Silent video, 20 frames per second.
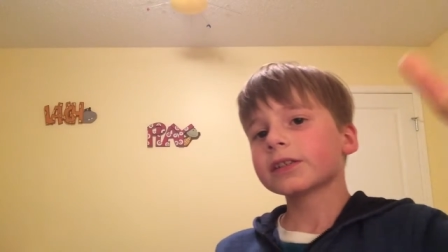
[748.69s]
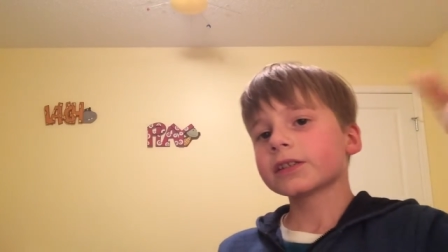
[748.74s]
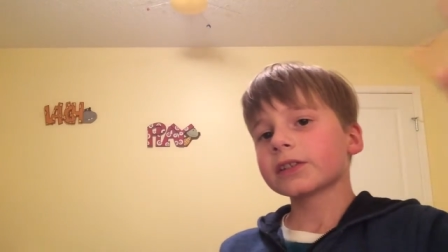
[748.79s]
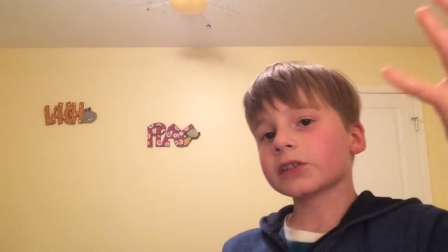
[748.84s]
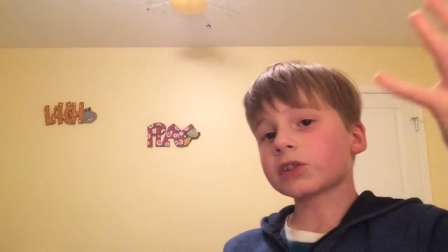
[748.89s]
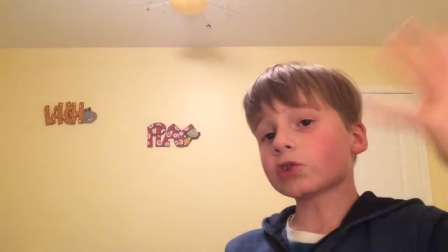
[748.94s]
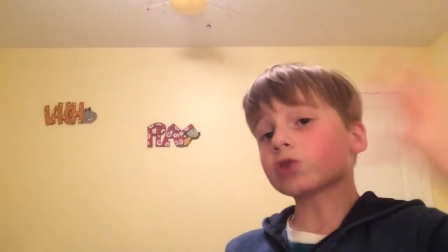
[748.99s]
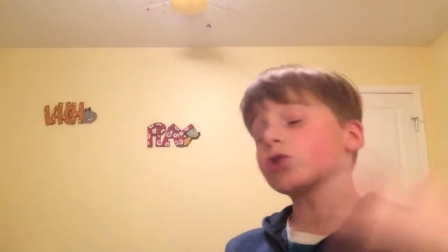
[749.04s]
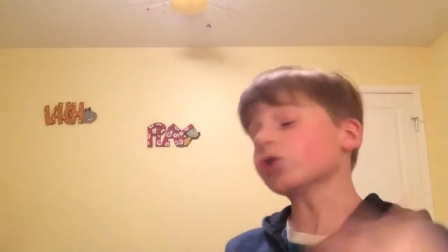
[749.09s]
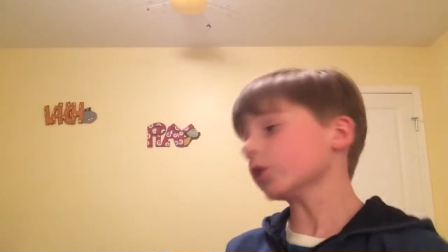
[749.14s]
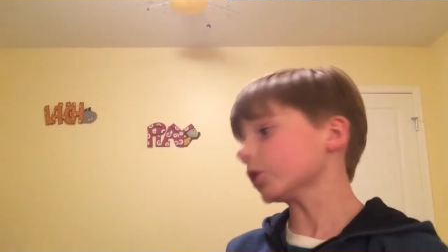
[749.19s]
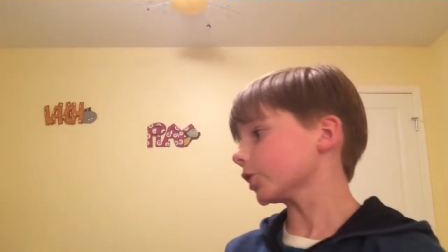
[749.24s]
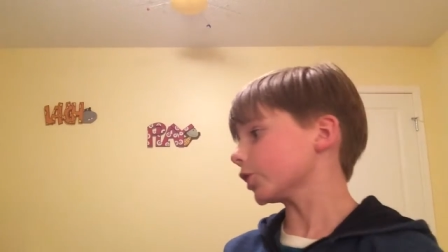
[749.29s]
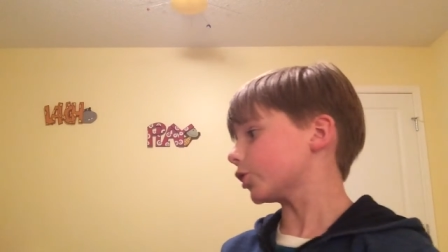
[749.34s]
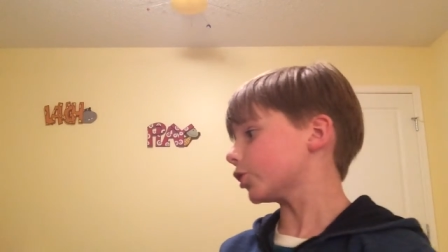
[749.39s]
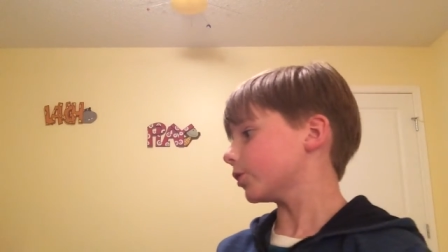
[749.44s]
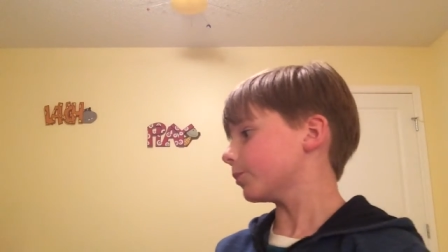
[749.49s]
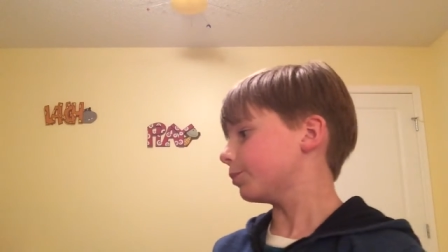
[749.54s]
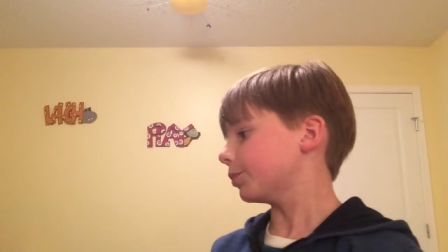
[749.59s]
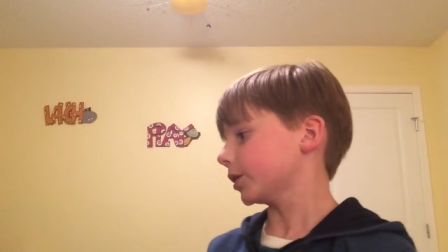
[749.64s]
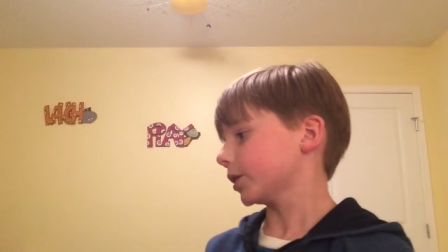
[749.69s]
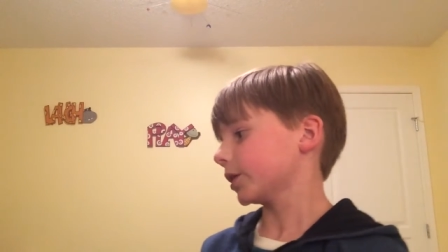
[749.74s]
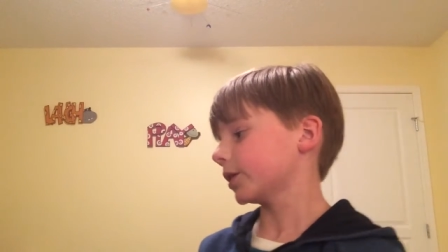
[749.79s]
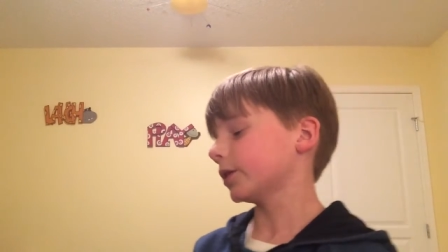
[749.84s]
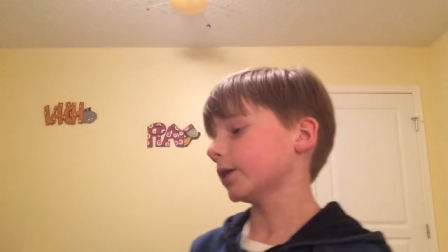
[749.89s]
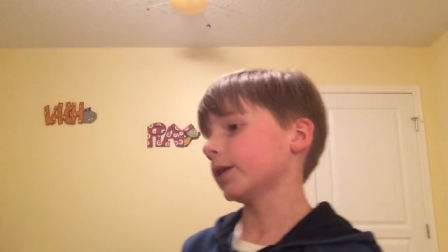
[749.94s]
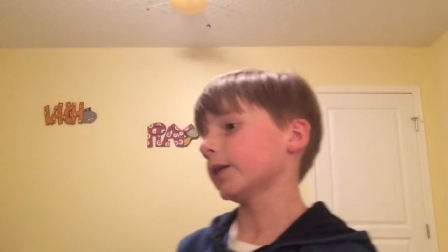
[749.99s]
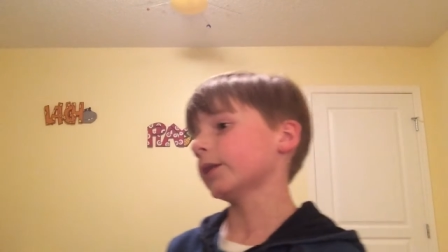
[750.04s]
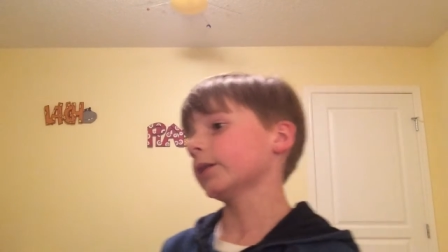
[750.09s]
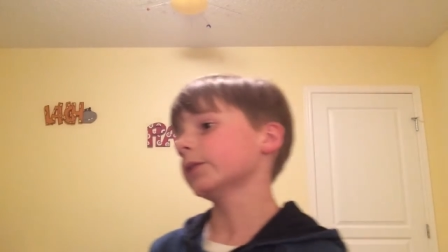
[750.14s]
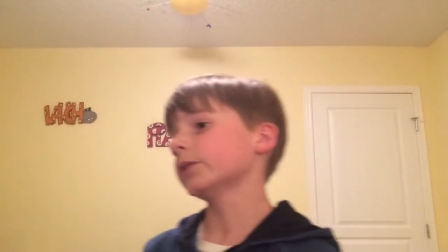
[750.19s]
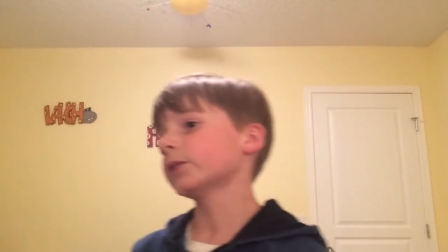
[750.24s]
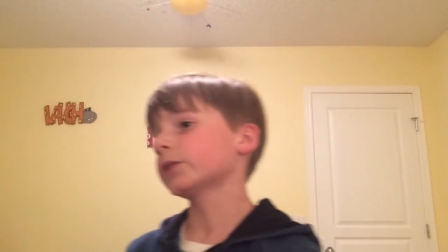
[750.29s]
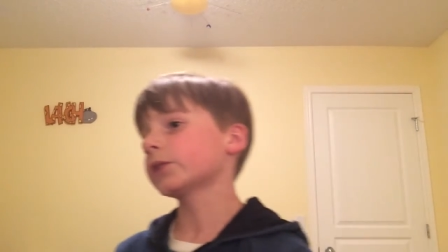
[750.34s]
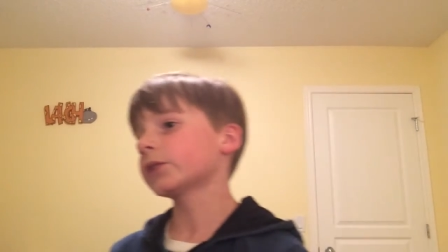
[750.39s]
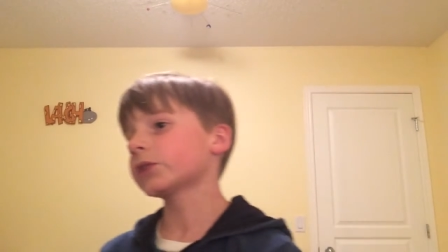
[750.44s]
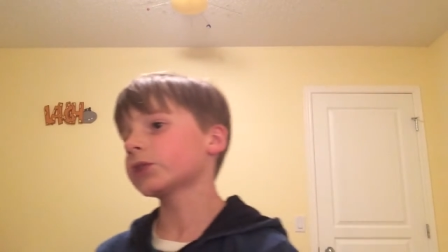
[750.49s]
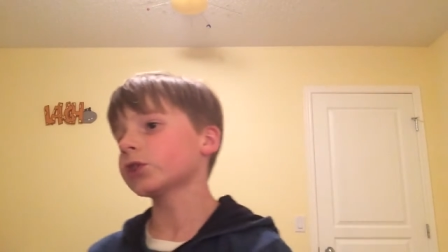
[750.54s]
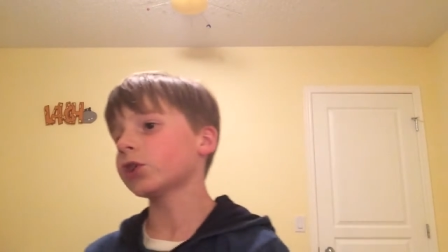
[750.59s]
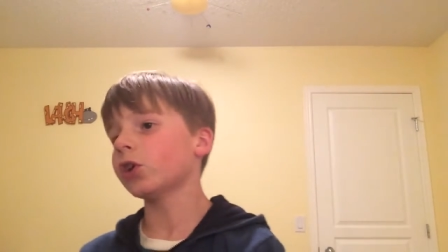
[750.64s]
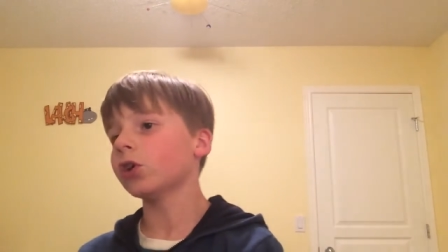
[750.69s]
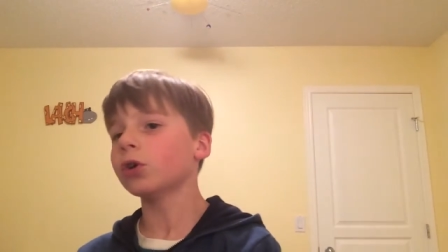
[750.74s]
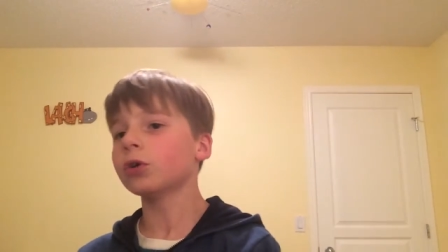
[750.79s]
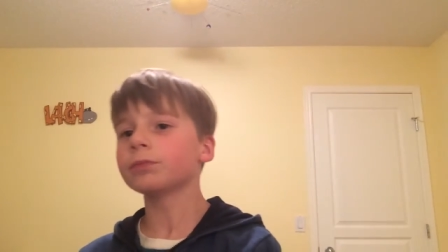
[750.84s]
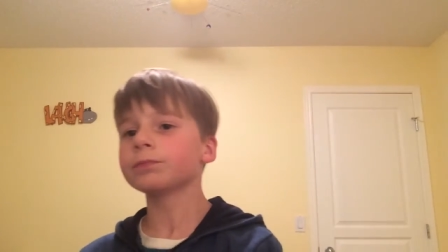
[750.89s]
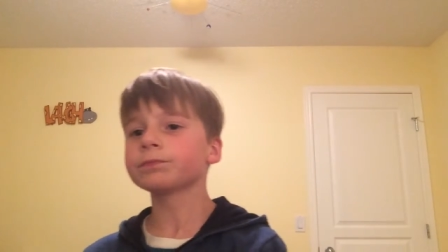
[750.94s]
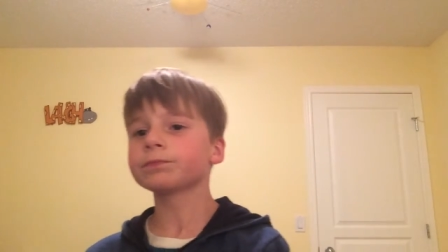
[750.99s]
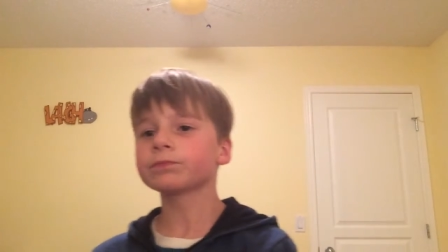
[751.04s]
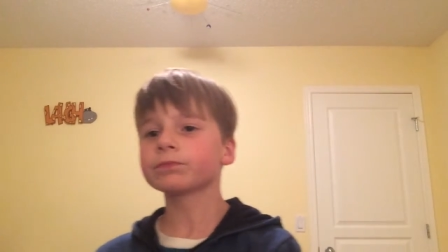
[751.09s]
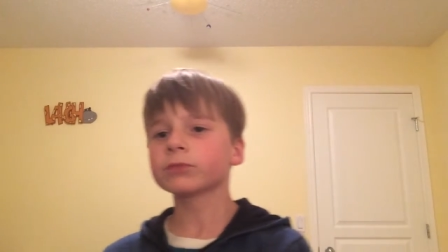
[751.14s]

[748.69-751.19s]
It's a really good book, guys. So,